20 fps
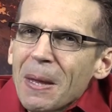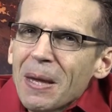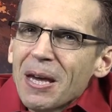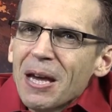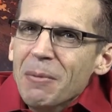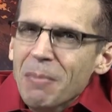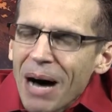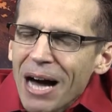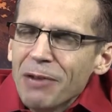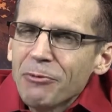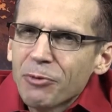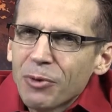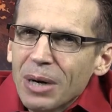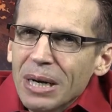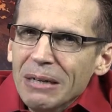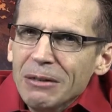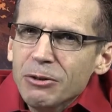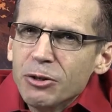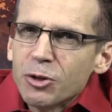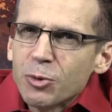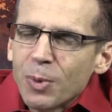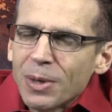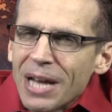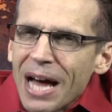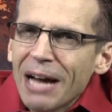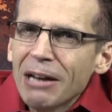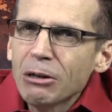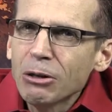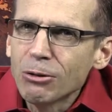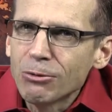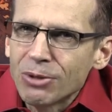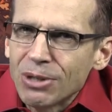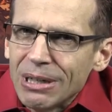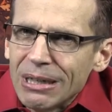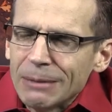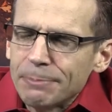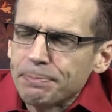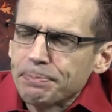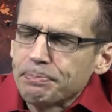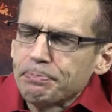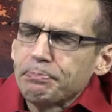And my friends, when I looked up,